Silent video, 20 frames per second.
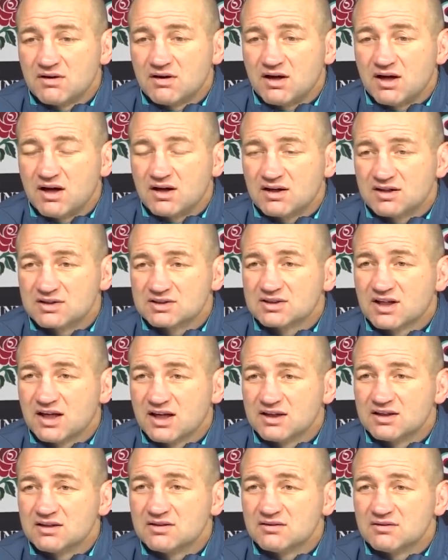I'll
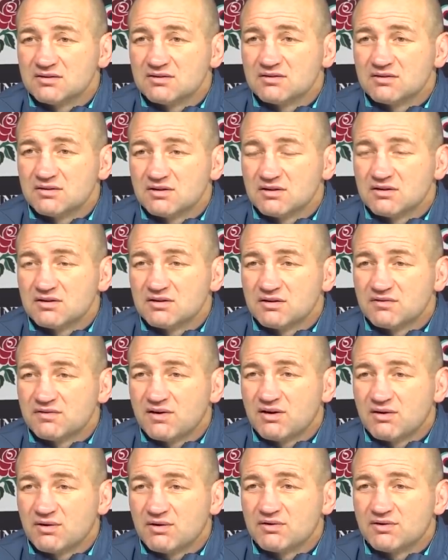say, if
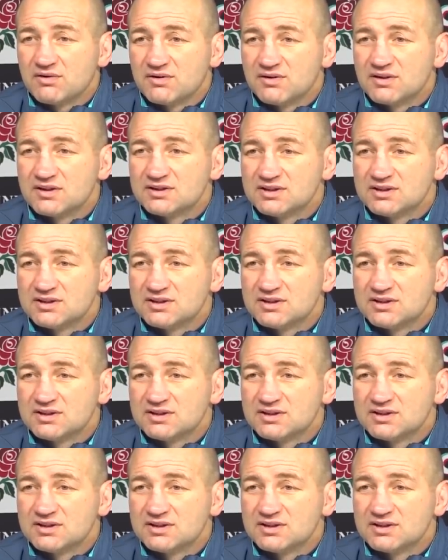the